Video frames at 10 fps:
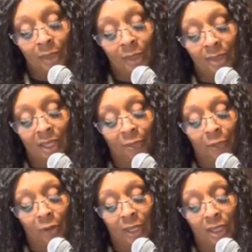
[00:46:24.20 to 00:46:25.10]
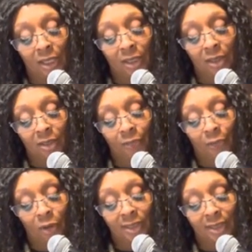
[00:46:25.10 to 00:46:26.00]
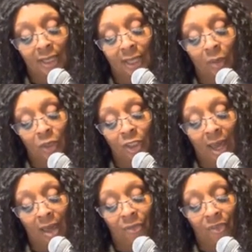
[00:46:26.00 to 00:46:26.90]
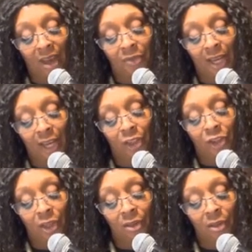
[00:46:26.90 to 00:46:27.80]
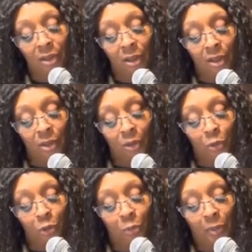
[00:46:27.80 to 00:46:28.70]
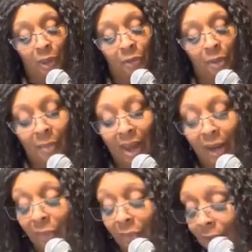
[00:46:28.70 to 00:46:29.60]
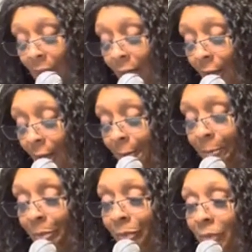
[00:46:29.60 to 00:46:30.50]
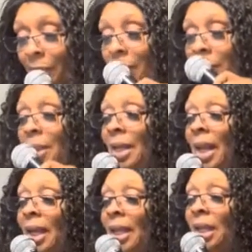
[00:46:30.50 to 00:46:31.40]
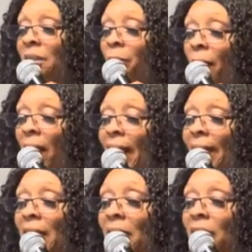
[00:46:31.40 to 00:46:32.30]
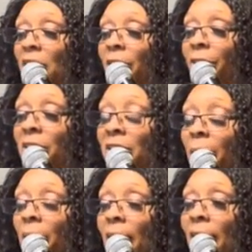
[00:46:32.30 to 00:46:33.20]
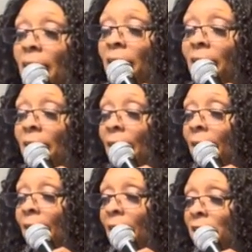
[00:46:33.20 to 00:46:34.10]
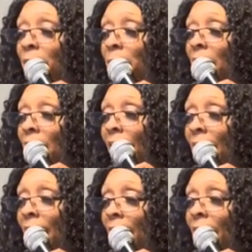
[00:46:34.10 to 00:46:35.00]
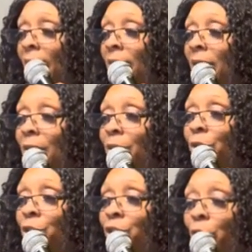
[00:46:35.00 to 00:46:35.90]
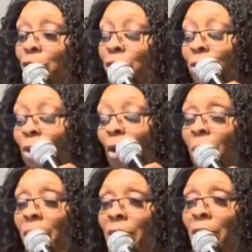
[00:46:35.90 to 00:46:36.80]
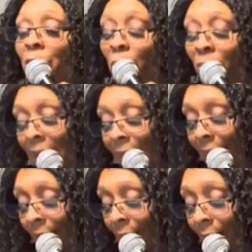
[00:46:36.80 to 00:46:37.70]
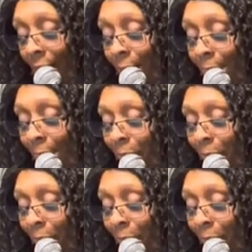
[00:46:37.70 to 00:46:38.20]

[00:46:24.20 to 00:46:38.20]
It say, for he looked for a city which hath foundation, whose builder and maker is God. Now, in his mind, he looking for somebody that look like God, smell like God, the church is open and doing like God.